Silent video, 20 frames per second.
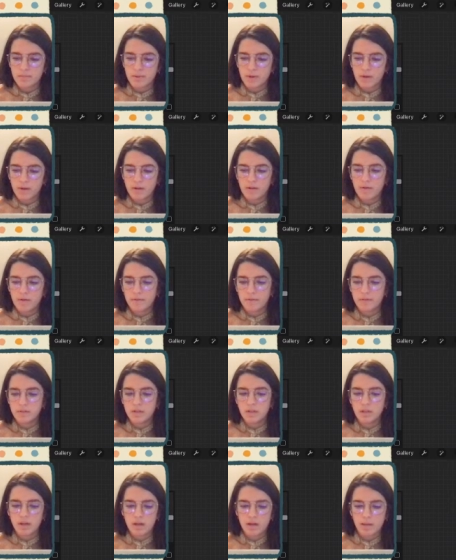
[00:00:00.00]
But if you
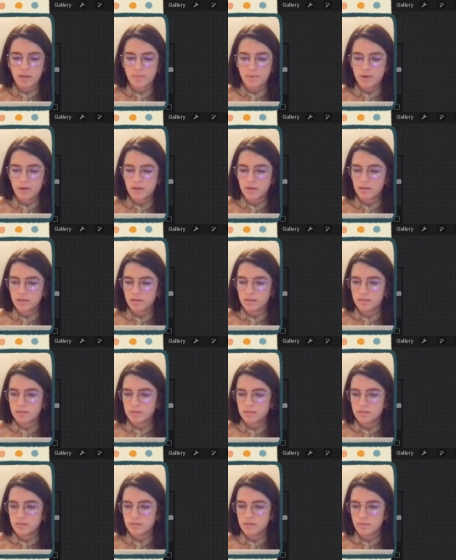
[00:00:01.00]
see that happening
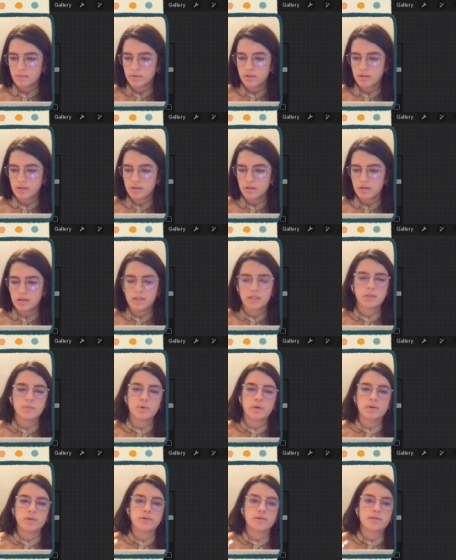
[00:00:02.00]
within the next
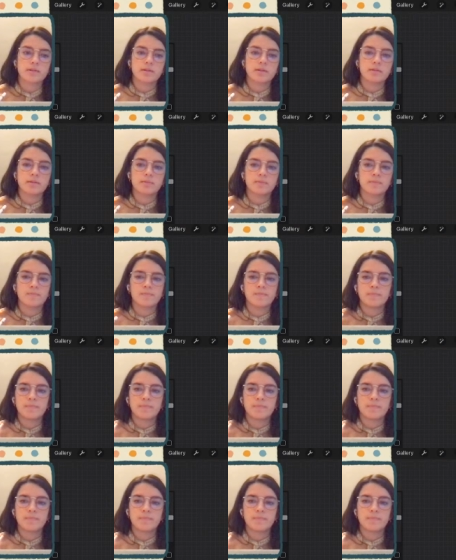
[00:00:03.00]
week or so,